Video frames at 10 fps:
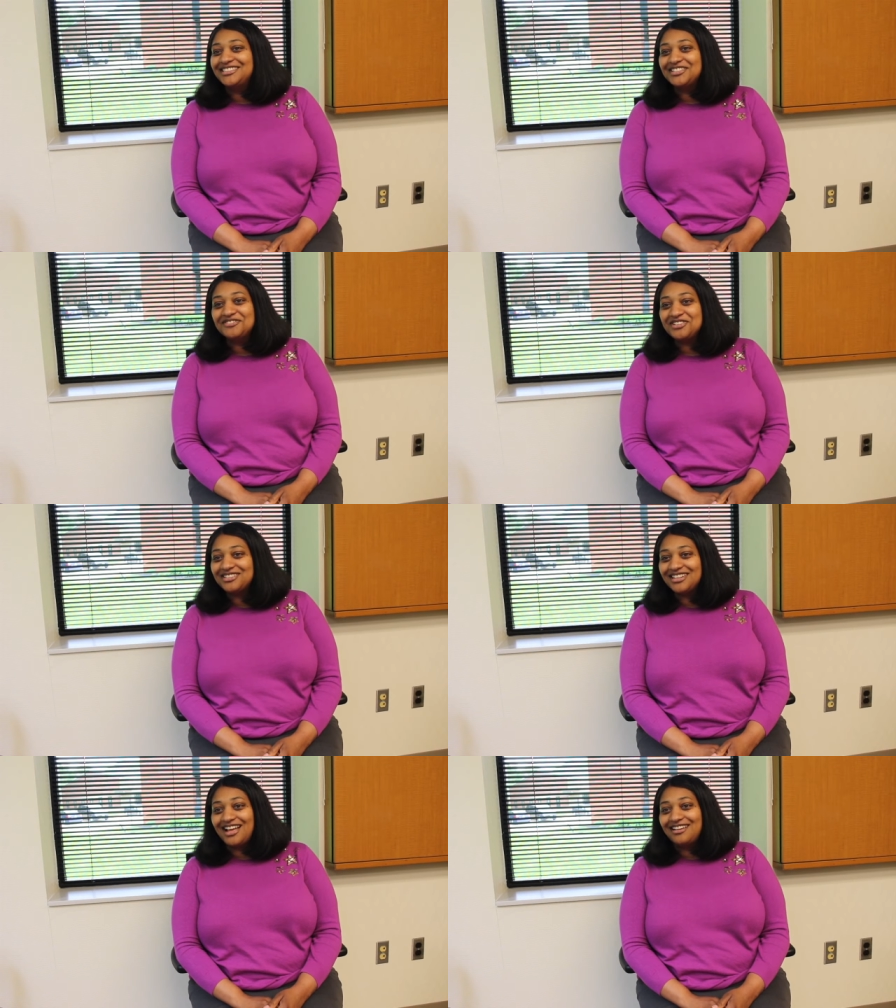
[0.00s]

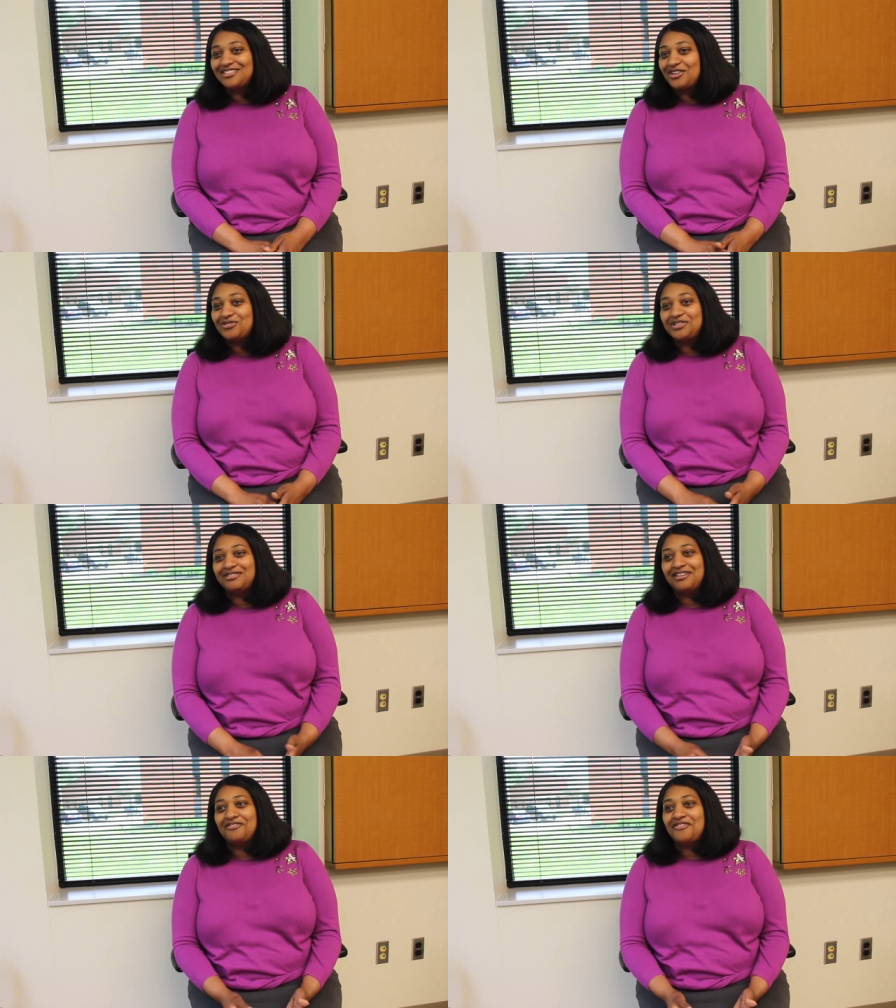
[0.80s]
different i don't know
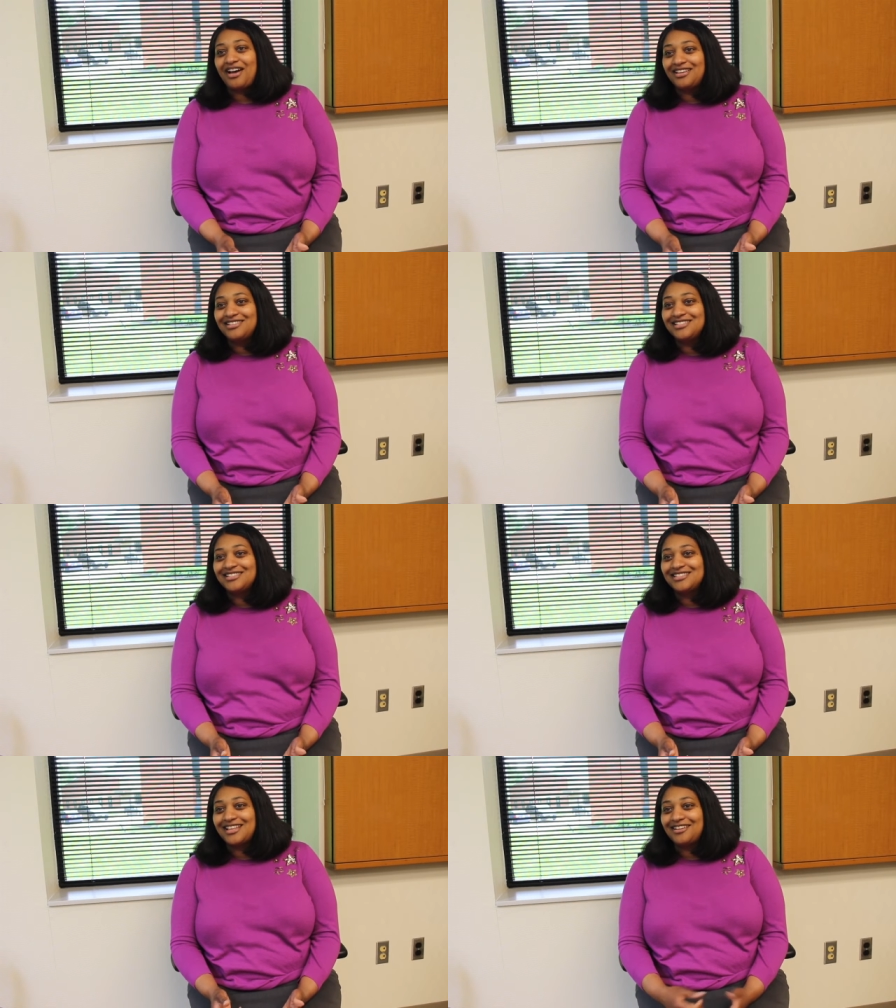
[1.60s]

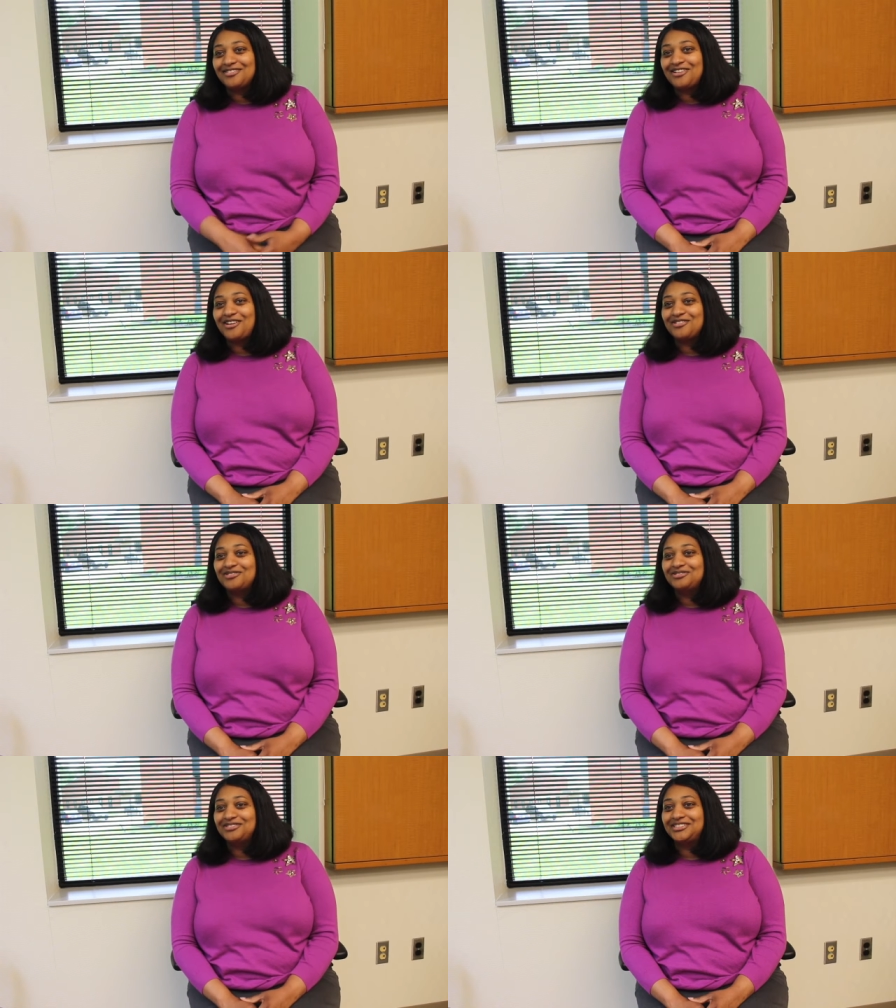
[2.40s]
advice i don't
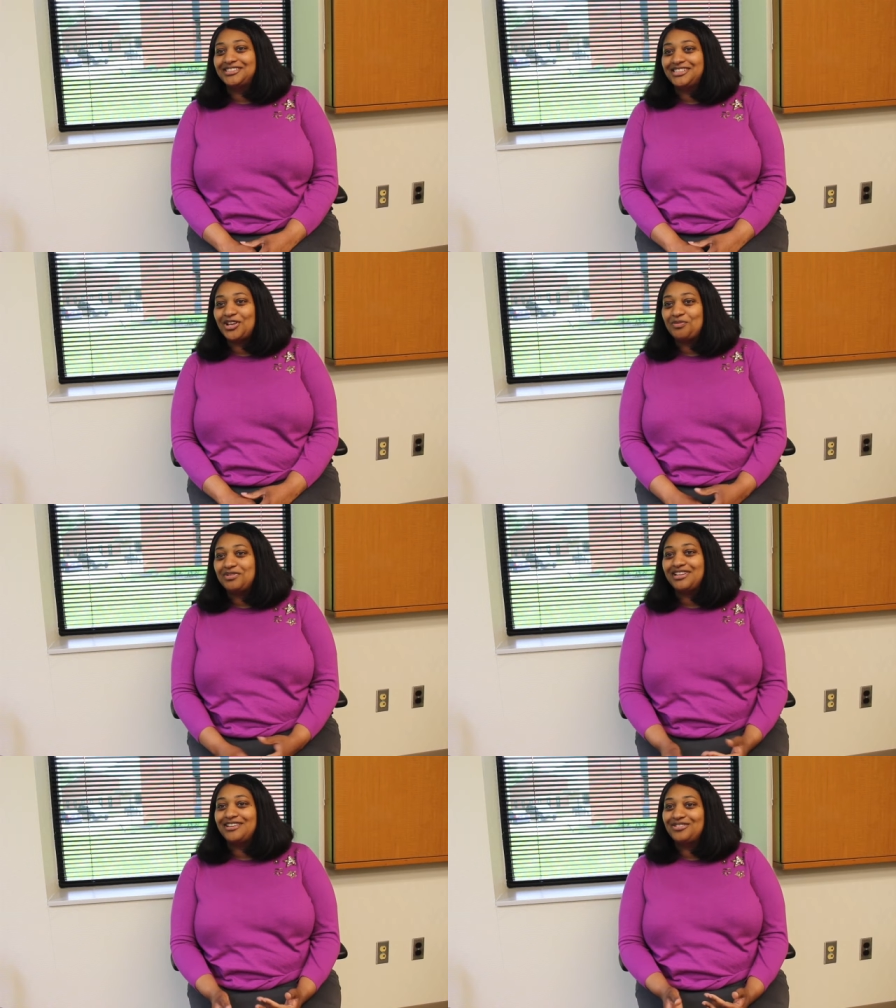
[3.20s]
know just help
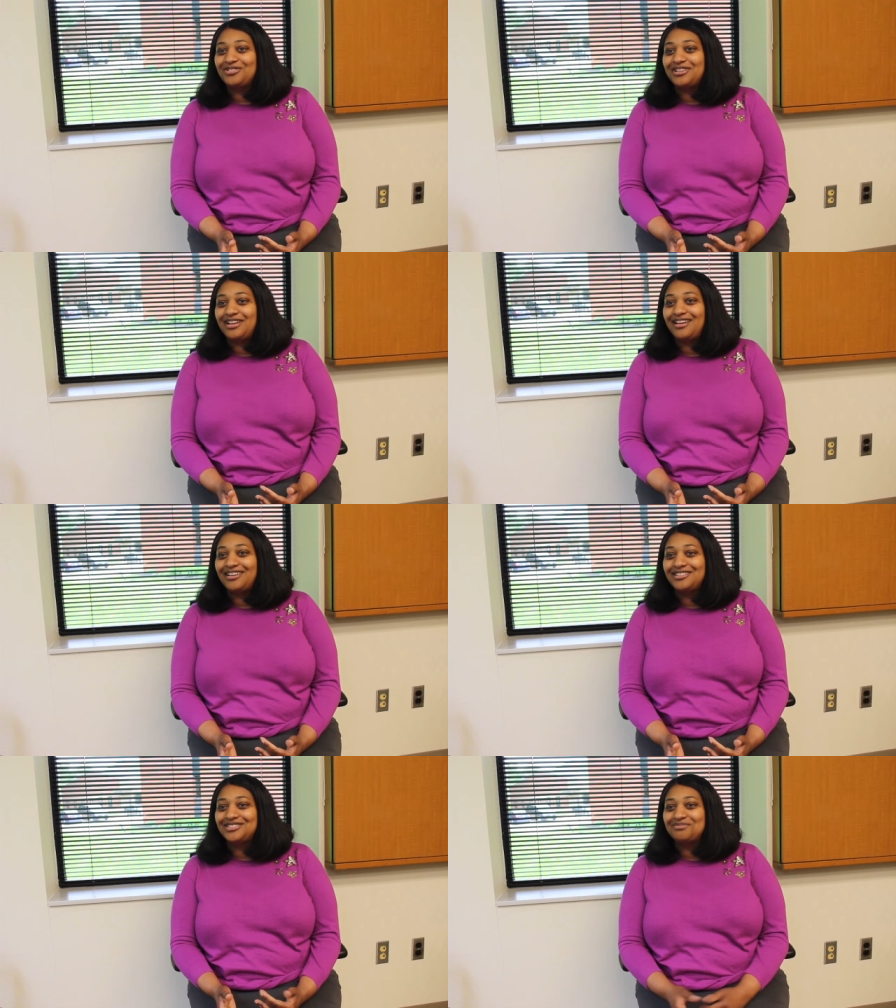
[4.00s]
to get through the
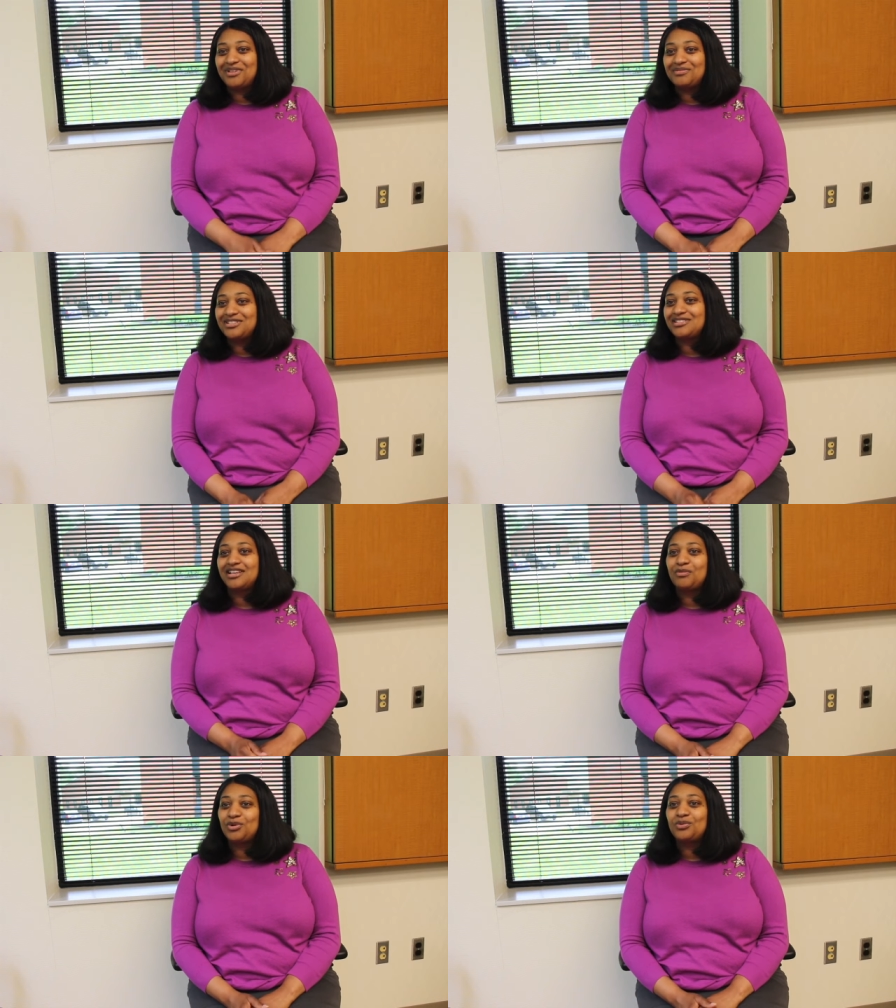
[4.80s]
day so maybe just a
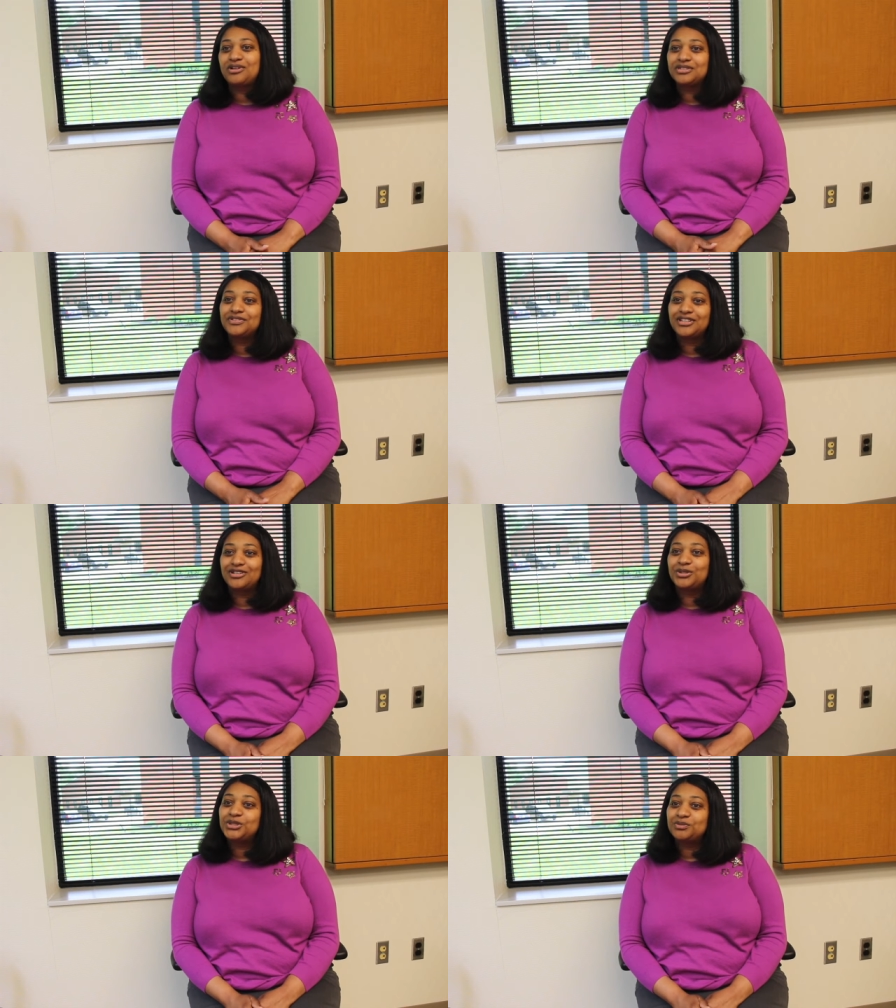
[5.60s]
couple of words of
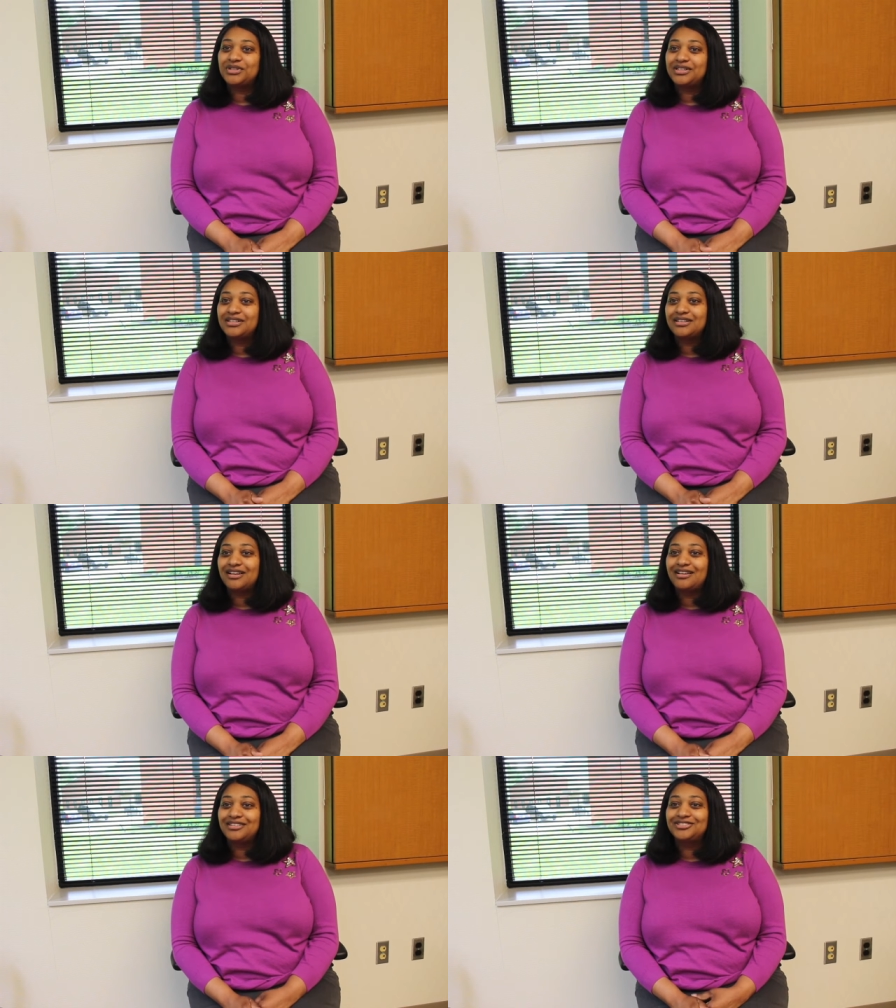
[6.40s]
encouragement
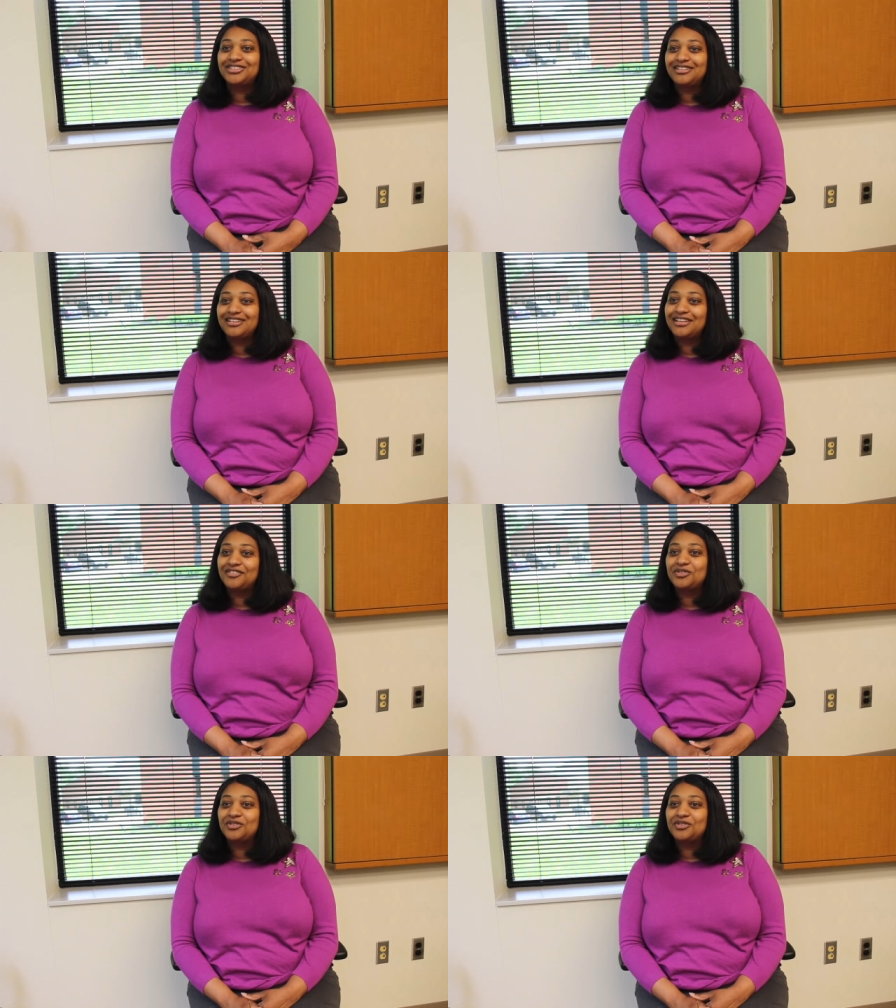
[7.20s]
i usually can give